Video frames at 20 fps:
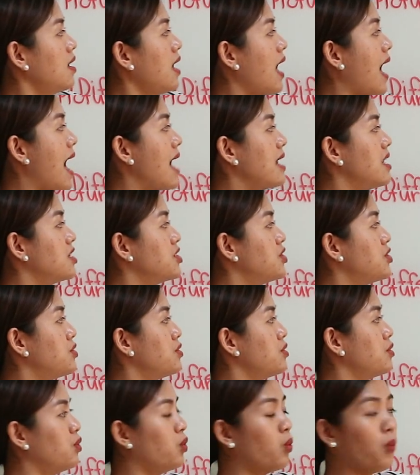added
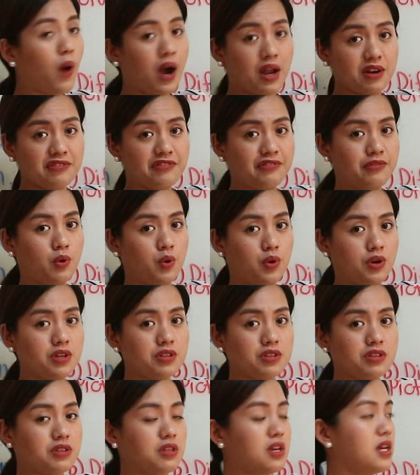to
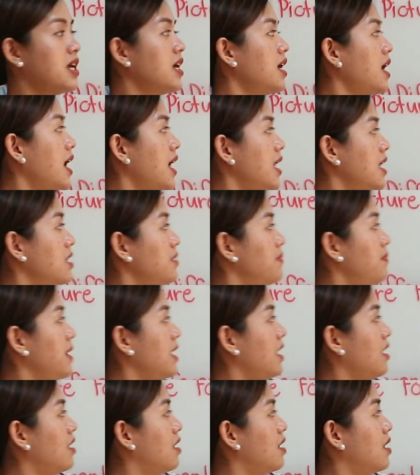1/4, and it
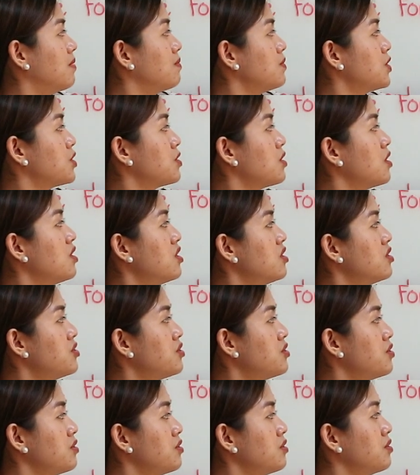becomes
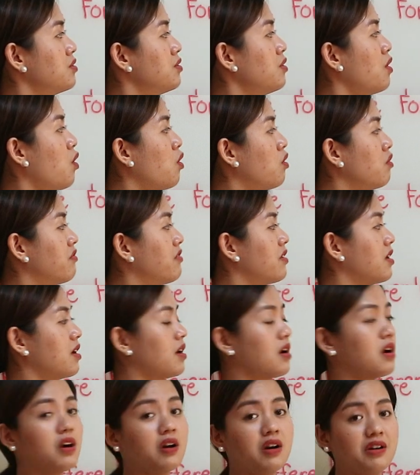2
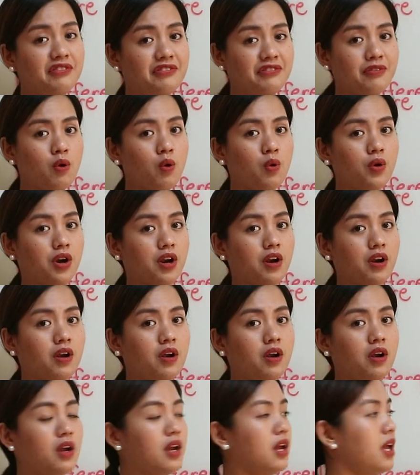over 4,
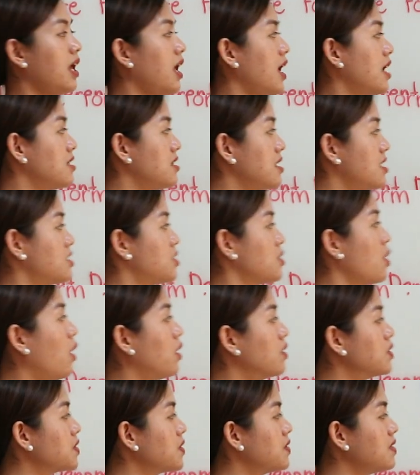and is
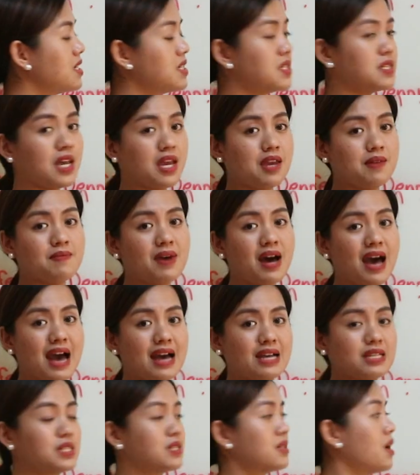also the same
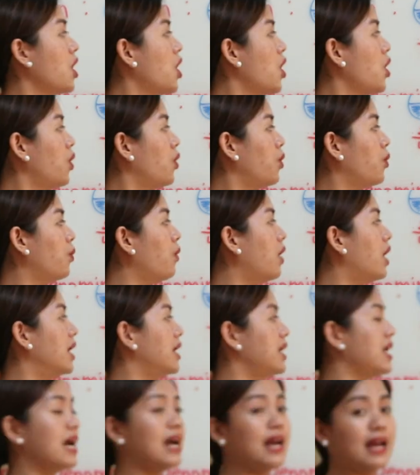as
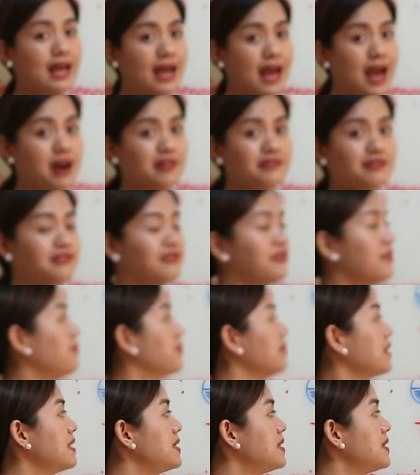1/2.
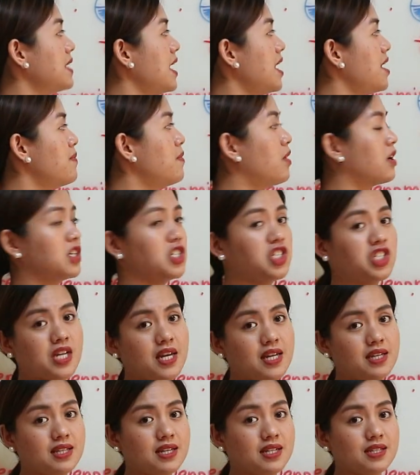Same or
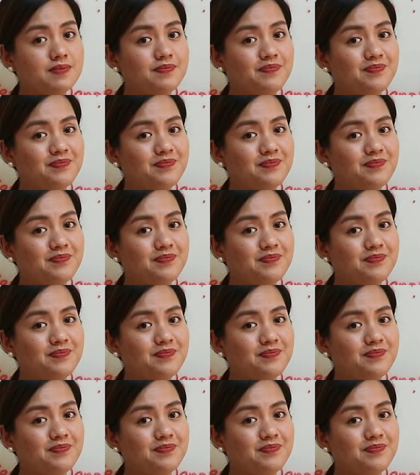shaded.